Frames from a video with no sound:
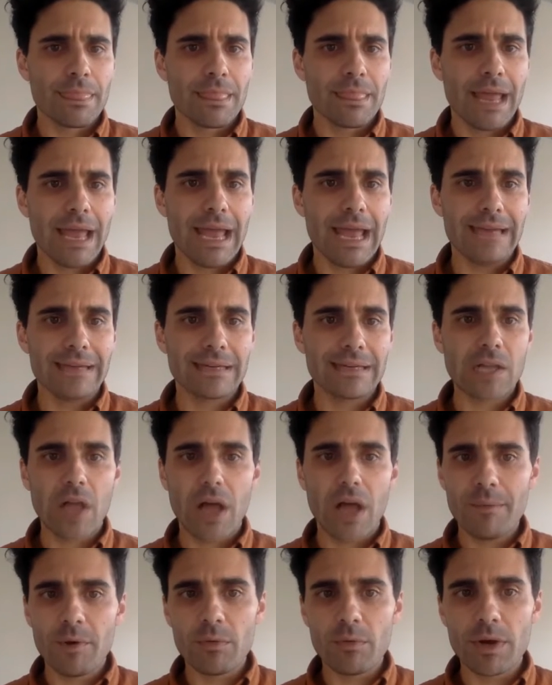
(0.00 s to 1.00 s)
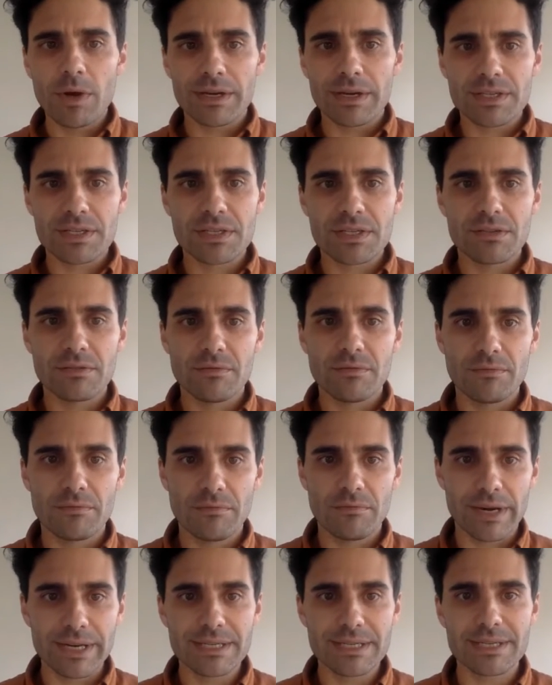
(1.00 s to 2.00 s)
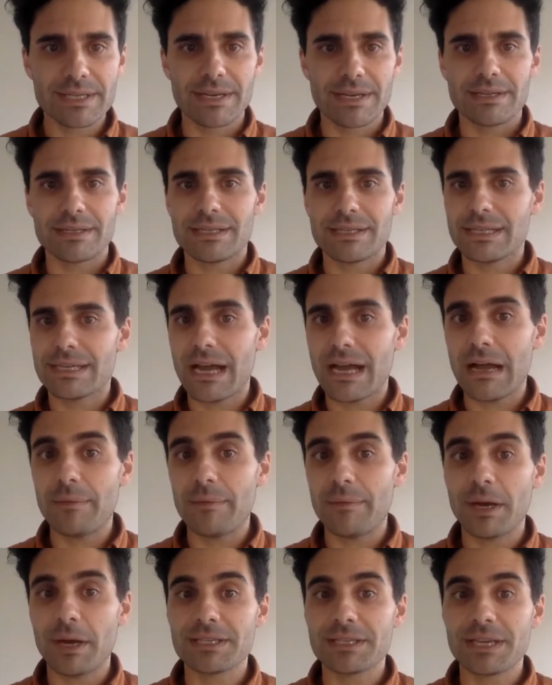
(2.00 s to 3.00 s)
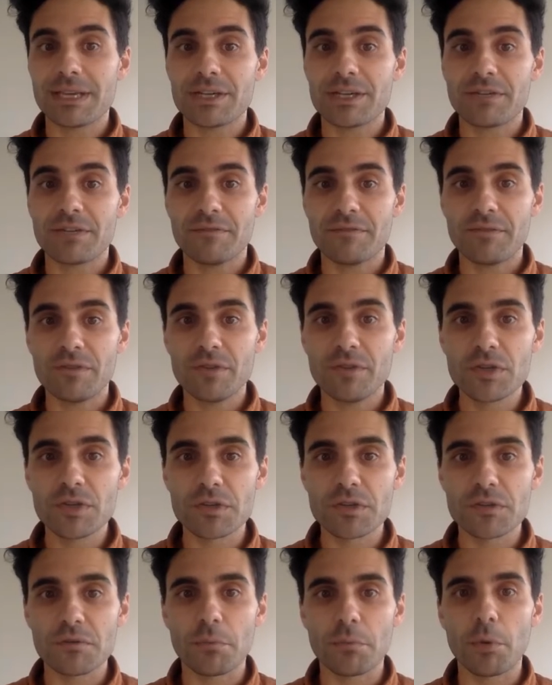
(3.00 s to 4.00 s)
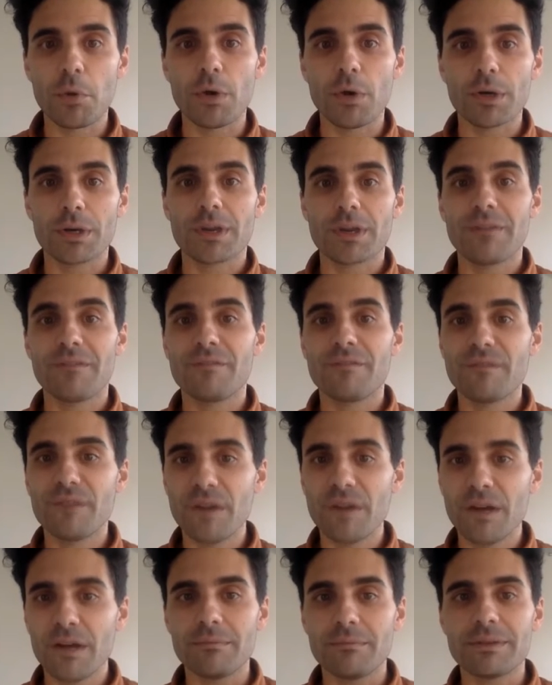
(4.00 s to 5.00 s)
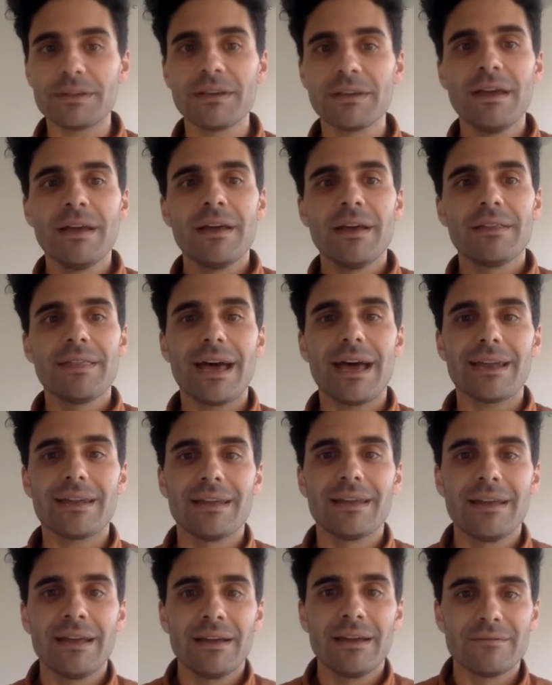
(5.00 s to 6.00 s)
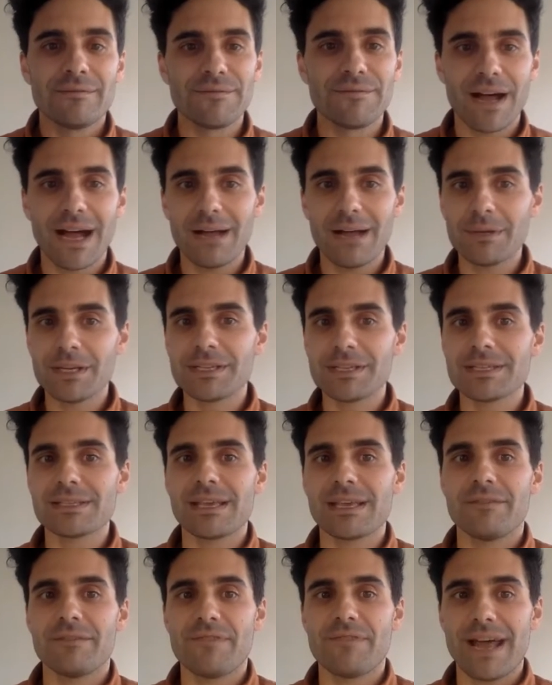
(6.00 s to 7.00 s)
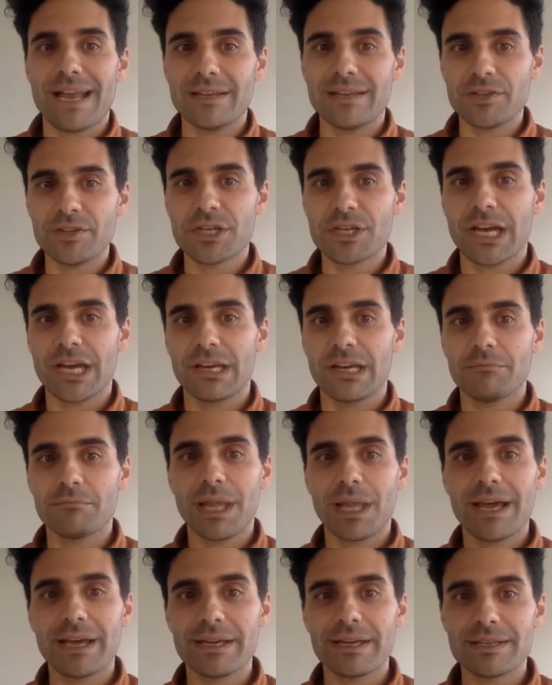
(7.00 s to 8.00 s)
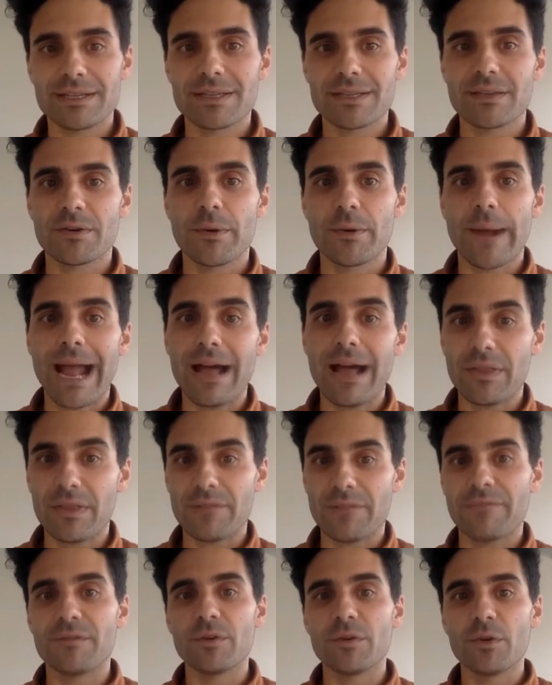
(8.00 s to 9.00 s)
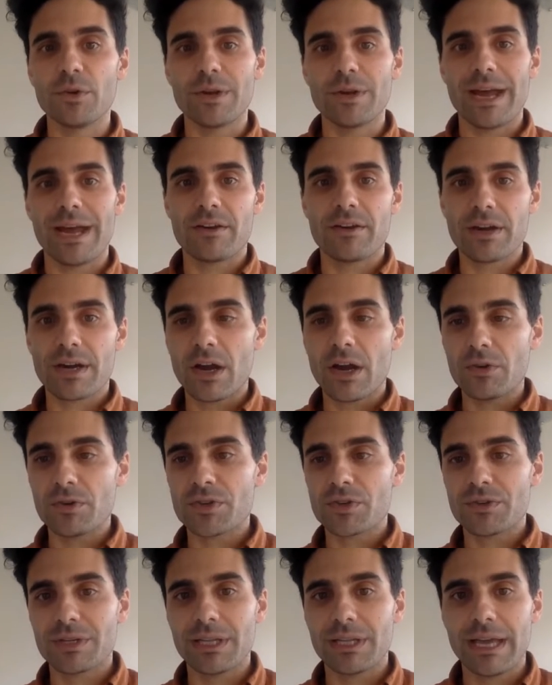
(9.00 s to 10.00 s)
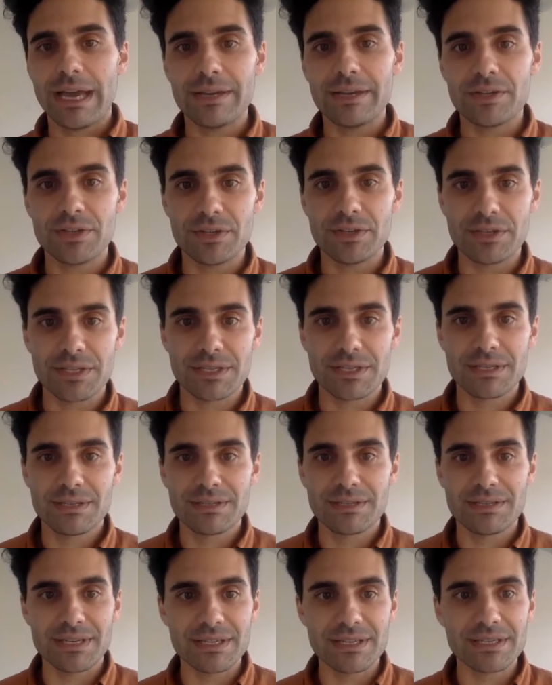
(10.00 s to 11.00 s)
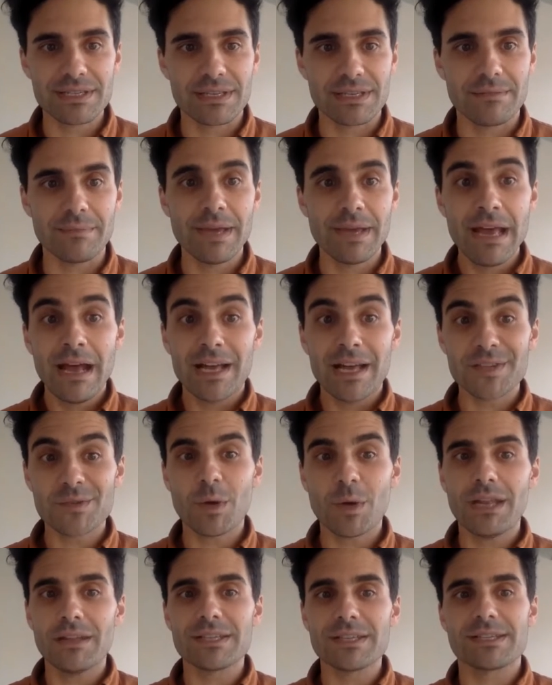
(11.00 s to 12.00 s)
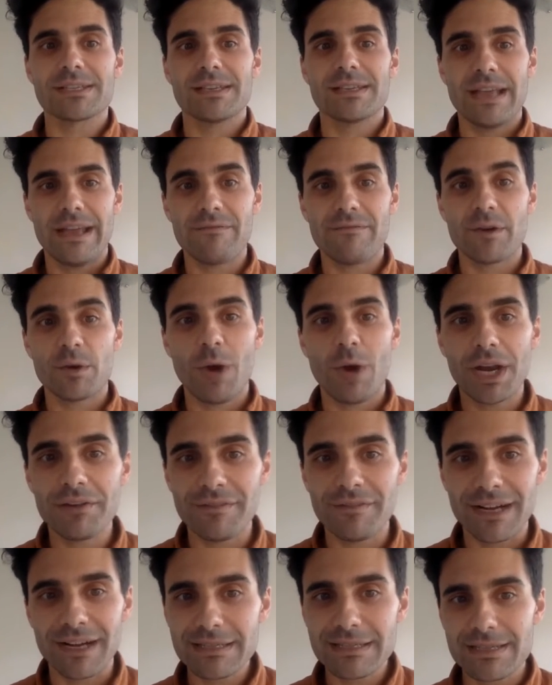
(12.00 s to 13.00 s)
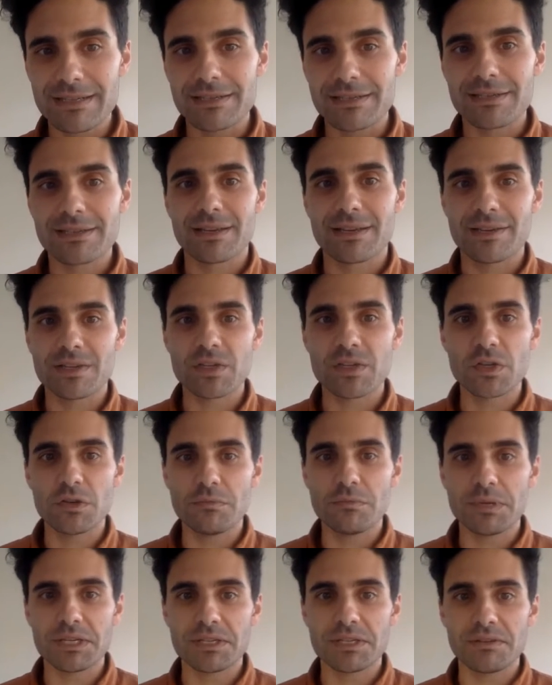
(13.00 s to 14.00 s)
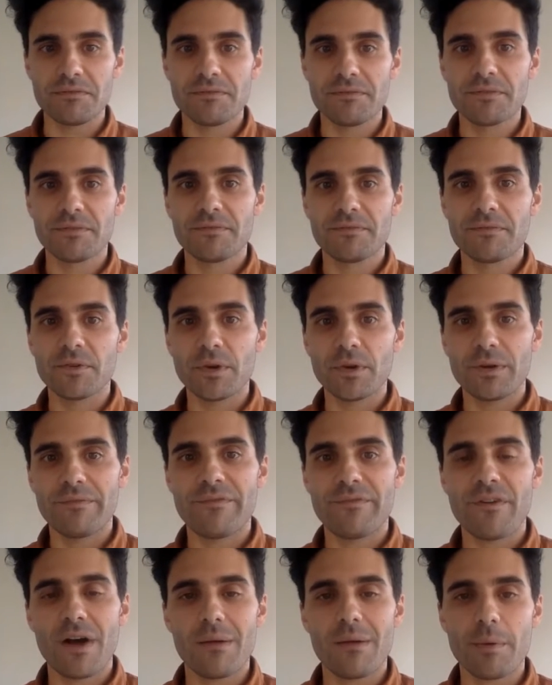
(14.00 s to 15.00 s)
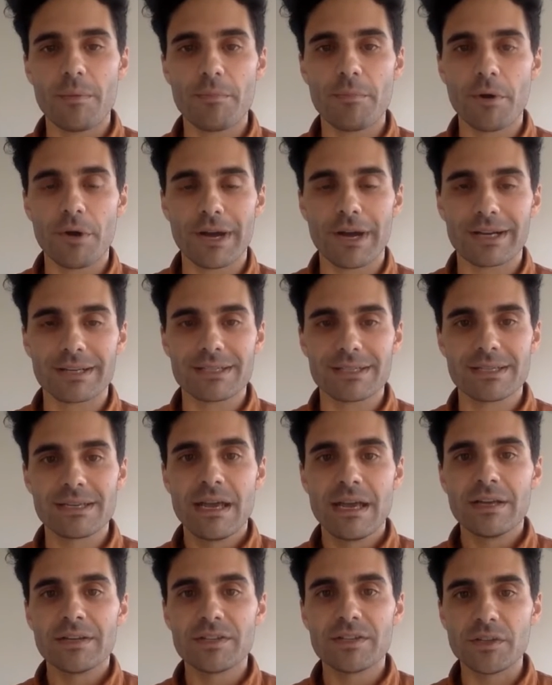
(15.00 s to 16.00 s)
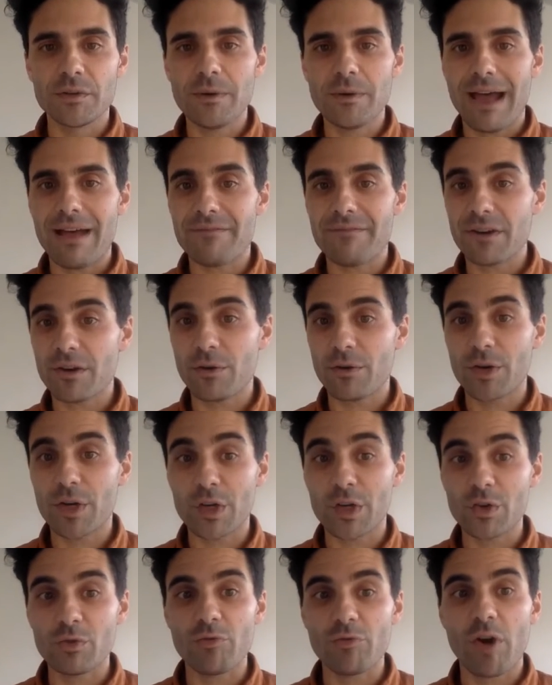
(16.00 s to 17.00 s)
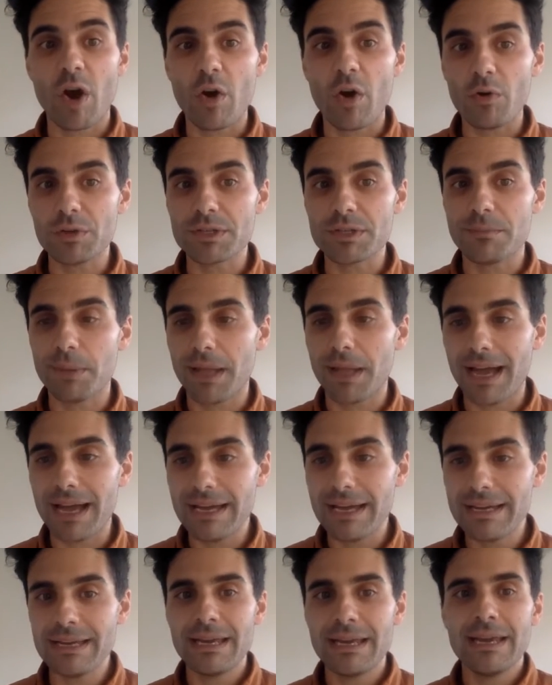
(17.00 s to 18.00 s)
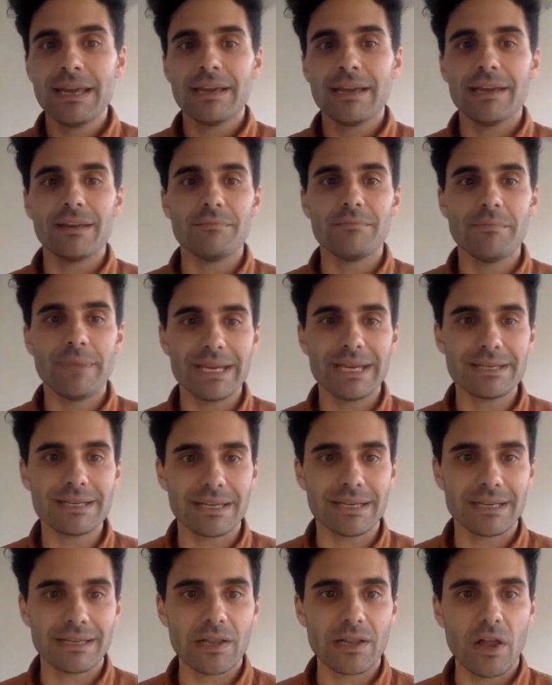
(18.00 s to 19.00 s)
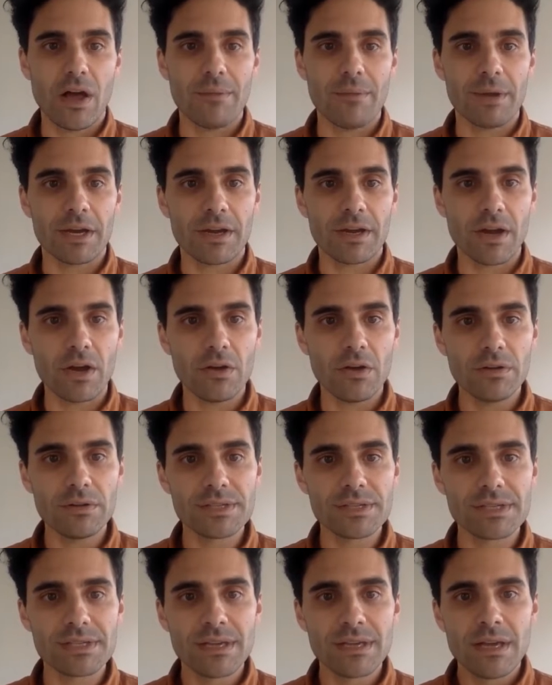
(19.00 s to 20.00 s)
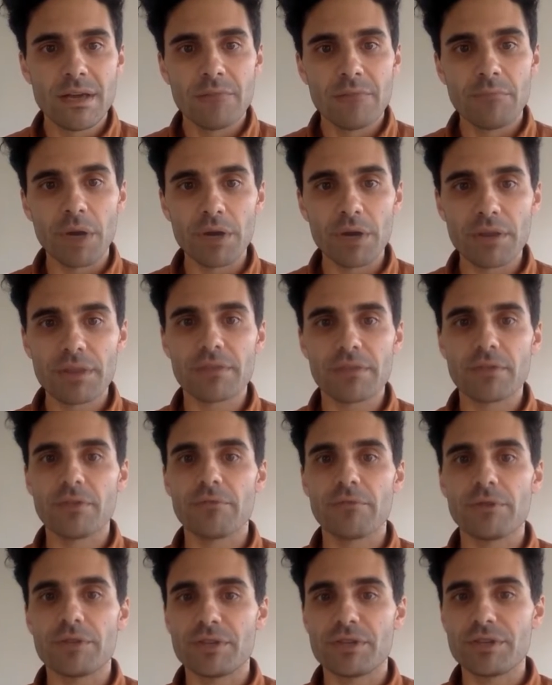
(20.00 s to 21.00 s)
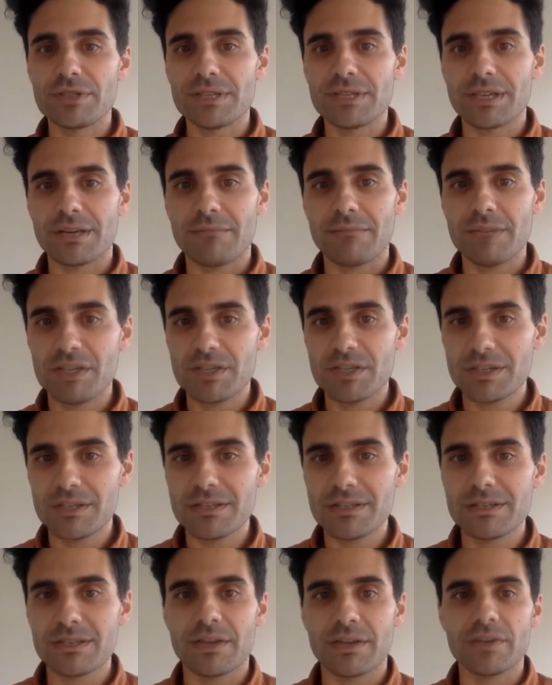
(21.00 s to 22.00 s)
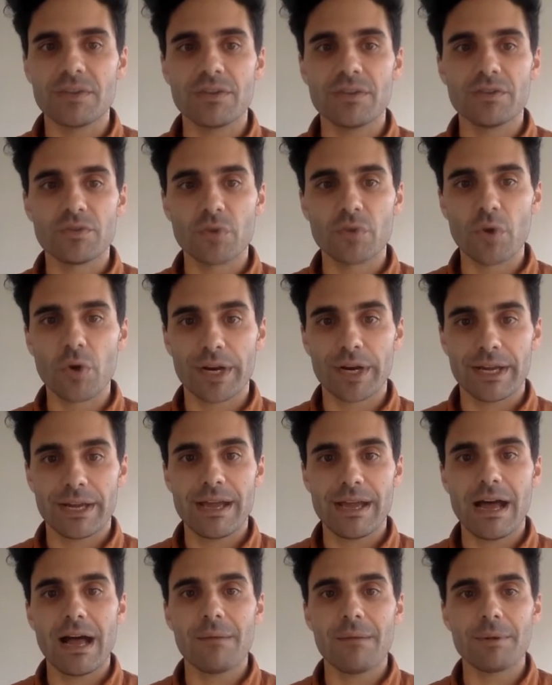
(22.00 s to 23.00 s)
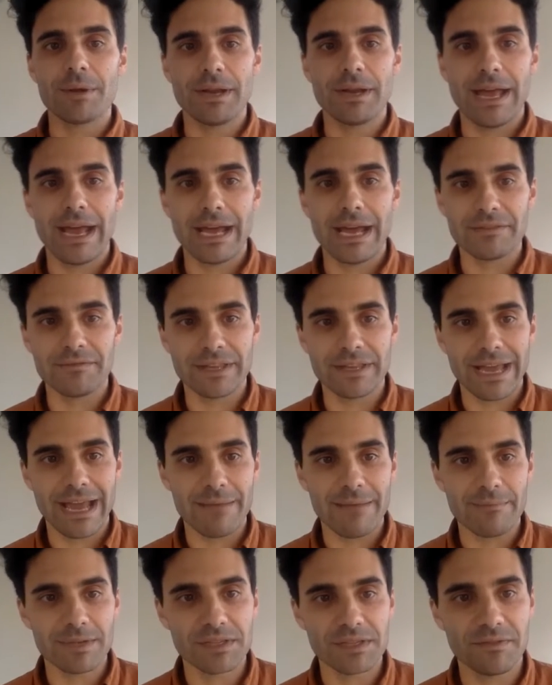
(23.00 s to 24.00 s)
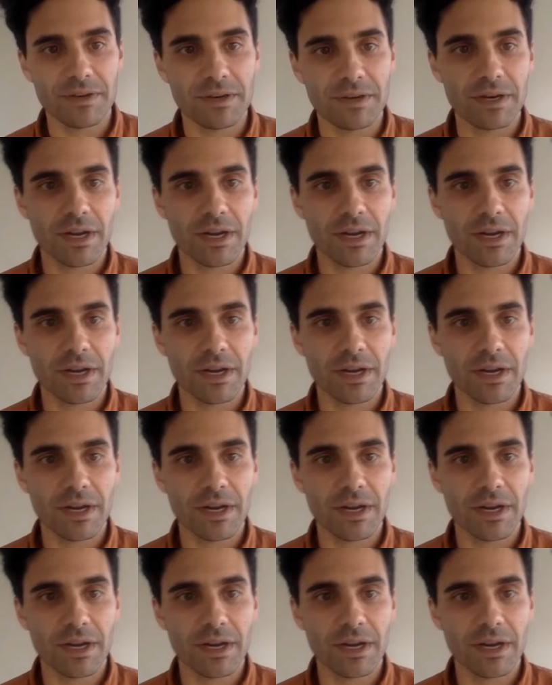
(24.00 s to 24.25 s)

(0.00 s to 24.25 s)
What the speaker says: And ClimateWorks' recent Decarbonisation Futures report confirmed that farmers and value chain players throughout the food, agriculture and land use system, as well as every one of us as consumers of food and fibre products, do have a critical role to play in meeting climate goals, both through reducing emissions and drawing carbon out of the atmosphere.